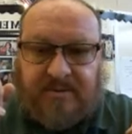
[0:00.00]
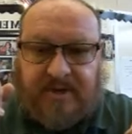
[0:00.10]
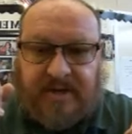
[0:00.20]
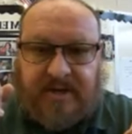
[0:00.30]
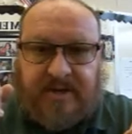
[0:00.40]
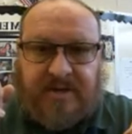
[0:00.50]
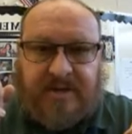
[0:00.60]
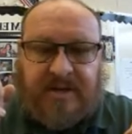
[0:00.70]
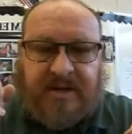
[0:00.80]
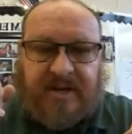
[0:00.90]
Okay,
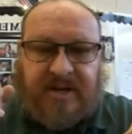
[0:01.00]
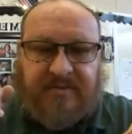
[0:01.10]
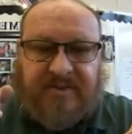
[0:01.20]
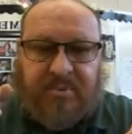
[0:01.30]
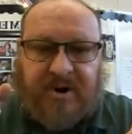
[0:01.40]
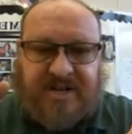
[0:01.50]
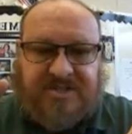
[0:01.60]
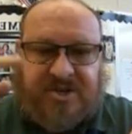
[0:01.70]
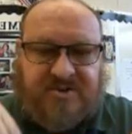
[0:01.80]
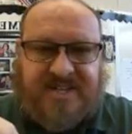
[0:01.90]
if the
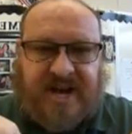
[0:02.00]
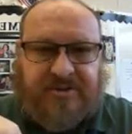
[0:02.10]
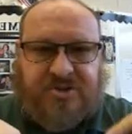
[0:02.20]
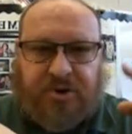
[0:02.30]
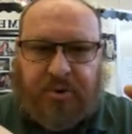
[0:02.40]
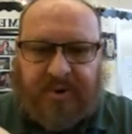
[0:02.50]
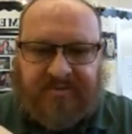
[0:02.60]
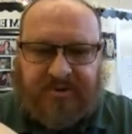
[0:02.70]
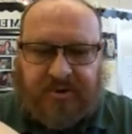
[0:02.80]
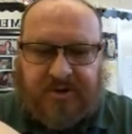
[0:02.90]
price goes down, the total
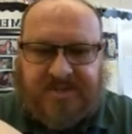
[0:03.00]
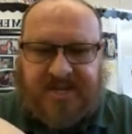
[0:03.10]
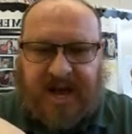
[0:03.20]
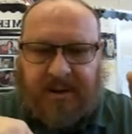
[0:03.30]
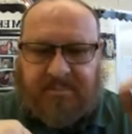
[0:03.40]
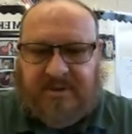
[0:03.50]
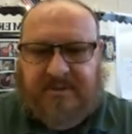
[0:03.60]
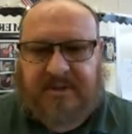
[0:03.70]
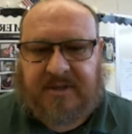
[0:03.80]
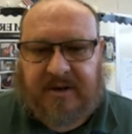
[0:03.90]
revenue goes up.
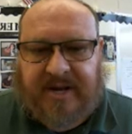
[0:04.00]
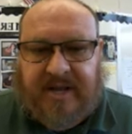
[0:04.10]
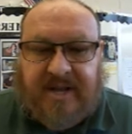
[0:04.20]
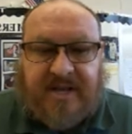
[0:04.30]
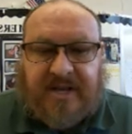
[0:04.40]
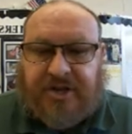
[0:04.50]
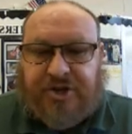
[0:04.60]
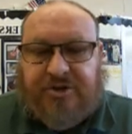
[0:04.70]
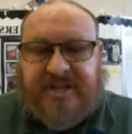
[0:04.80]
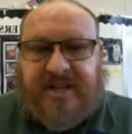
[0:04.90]
All right, in
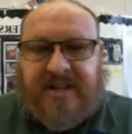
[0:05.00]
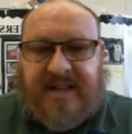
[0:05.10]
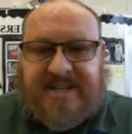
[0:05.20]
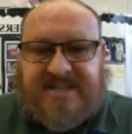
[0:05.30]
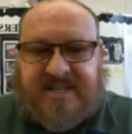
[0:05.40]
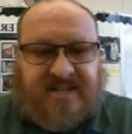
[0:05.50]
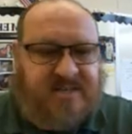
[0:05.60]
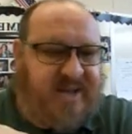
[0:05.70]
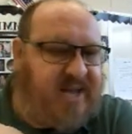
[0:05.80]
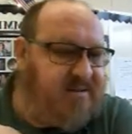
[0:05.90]
unit elastic
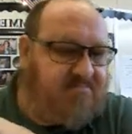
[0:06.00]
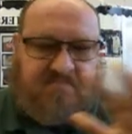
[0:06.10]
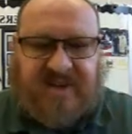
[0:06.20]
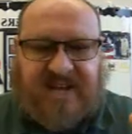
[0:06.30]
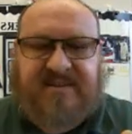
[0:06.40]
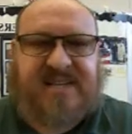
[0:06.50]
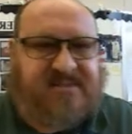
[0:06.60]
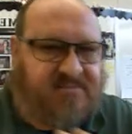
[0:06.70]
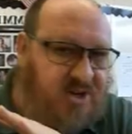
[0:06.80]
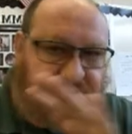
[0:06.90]
demand,
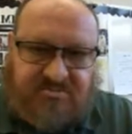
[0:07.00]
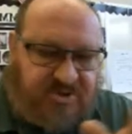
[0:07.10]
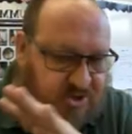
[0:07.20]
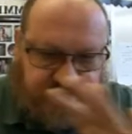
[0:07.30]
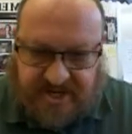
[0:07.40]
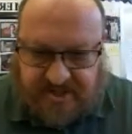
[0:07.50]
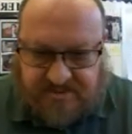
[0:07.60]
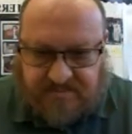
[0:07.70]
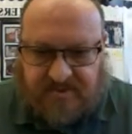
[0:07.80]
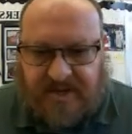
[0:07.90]
no
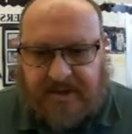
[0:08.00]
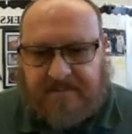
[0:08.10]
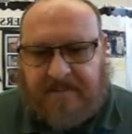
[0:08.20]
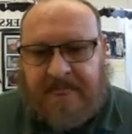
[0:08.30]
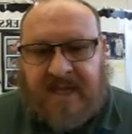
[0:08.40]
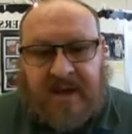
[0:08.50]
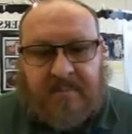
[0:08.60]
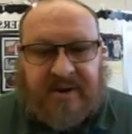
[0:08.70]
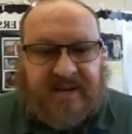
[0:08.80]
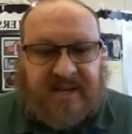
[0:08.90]
change. Okay,
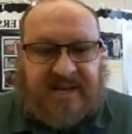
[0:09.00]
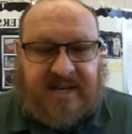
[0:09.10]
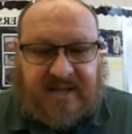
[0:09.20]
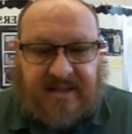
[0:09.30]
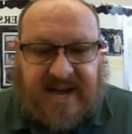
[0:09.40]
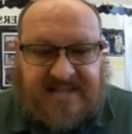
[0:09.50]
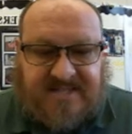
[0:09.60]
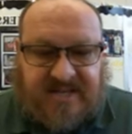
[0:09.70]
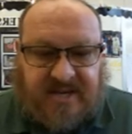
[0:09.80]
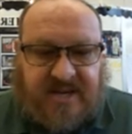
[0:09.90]
but in
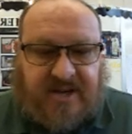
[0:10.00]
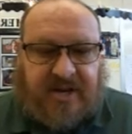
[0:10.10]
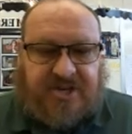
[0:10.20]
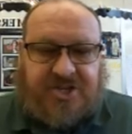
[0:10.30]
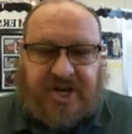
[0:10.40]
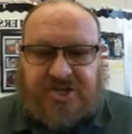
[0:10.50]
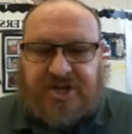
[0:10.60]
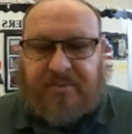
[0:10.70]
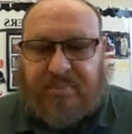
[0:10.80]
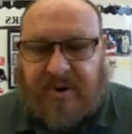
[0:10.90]
inelastic, a change
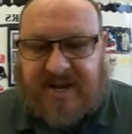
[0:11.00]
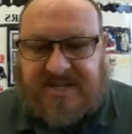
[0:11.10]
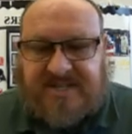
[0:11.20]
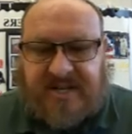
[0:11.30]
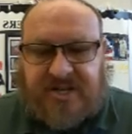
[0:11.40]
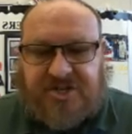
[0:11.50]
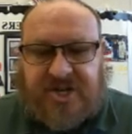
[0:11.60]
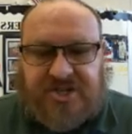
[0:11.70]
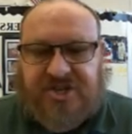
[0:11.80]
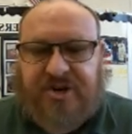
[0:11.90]
in price and a
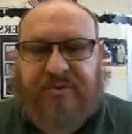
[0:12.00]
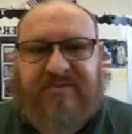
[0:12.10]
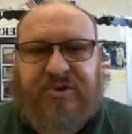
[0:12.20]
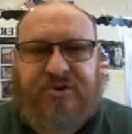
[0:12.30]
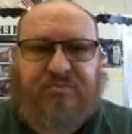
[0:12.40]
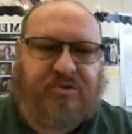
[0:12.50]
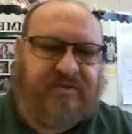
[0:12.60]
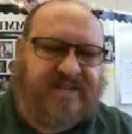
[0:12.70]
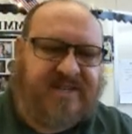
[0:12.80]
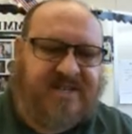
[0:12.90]
change in revenue move
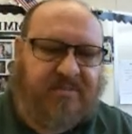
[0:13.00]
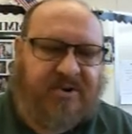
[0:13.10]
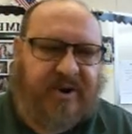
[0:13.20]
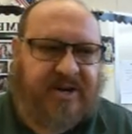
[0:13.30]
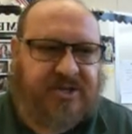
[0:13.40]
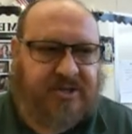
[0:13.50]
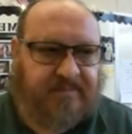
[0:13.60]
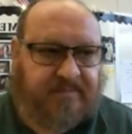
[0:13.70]
in the same direction.